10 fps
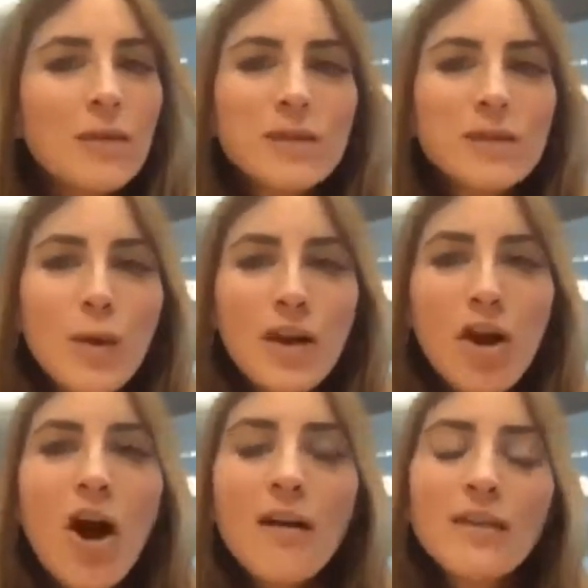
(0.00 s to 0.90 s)
So
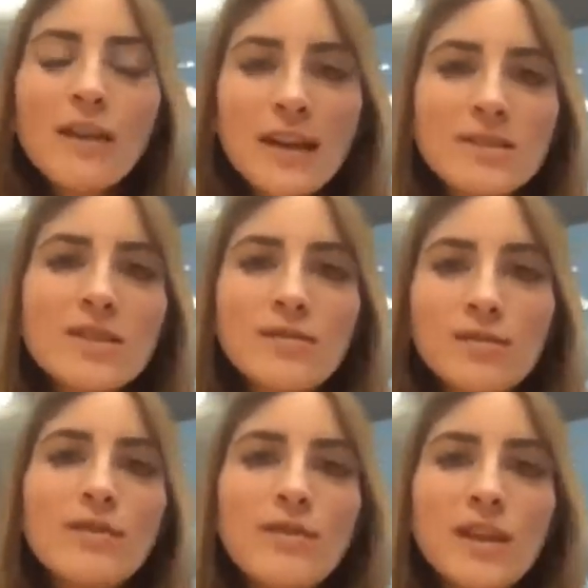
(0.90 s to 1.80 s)
you can actually keep this weight
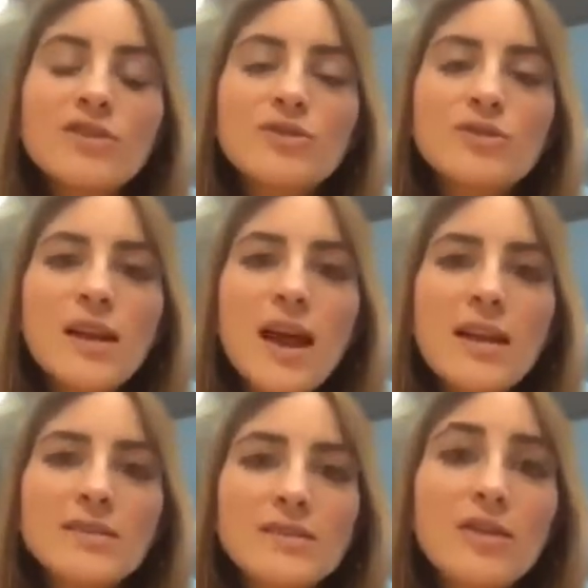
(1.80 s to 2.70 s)
off and get to the root
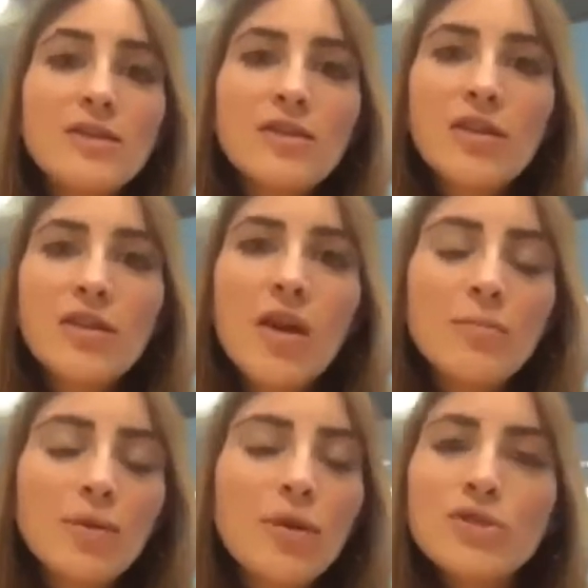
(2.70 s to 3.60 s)
of the issues and
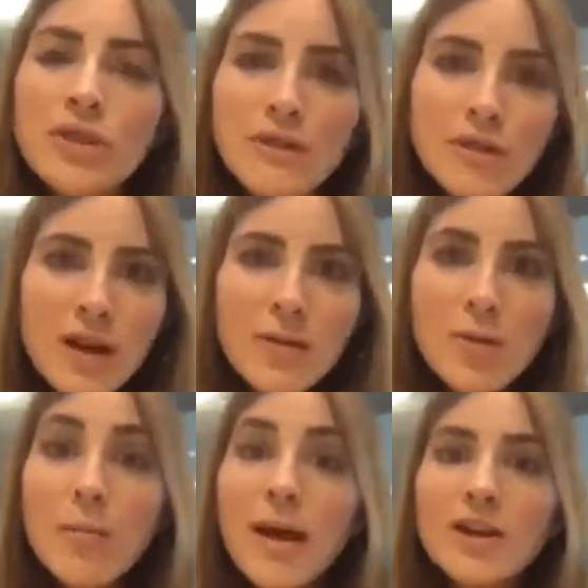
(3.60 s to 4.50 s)
start approaching
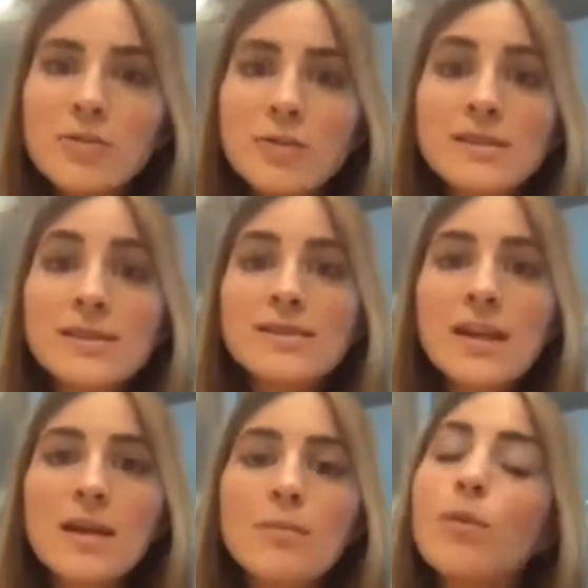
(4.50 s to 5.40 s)
food in a more manageable and
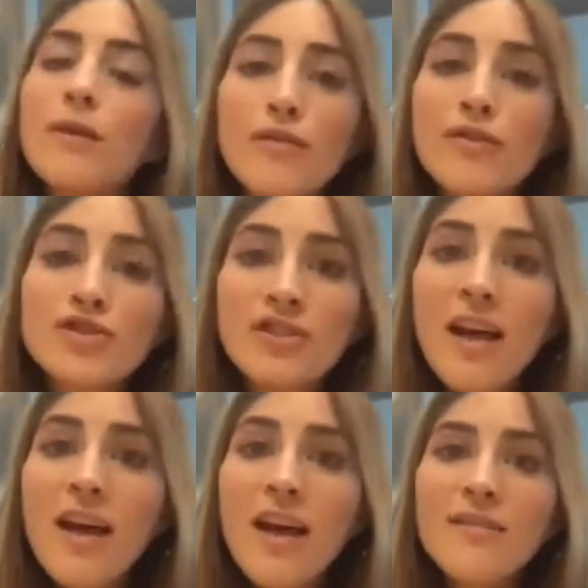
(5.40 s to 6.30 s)
sustainable way for the rest of
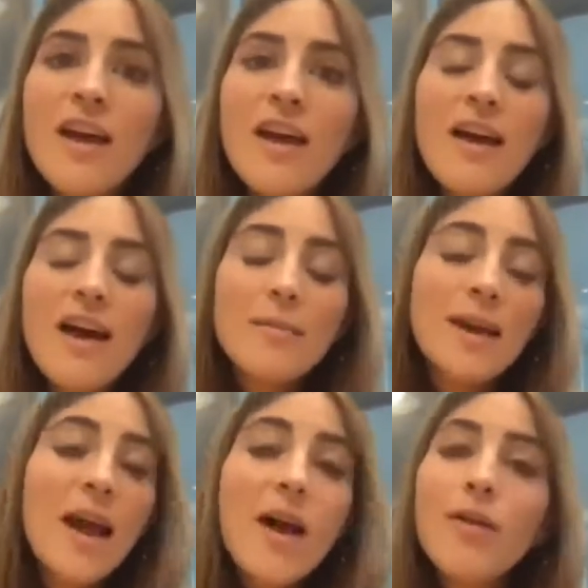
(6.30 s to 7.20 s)
your life, in
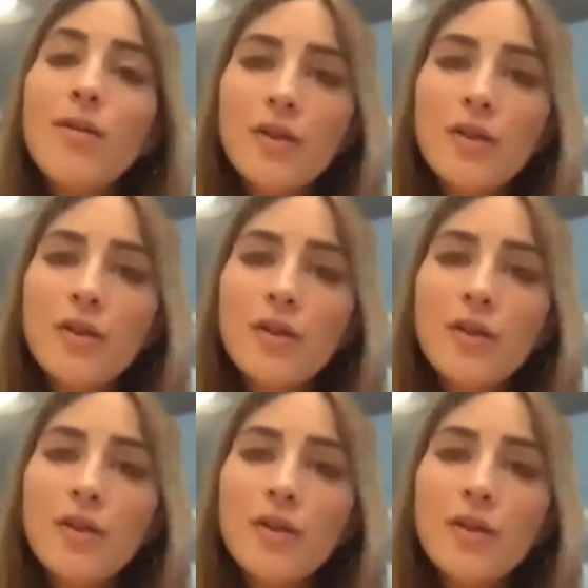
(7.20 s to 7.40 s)
a healthier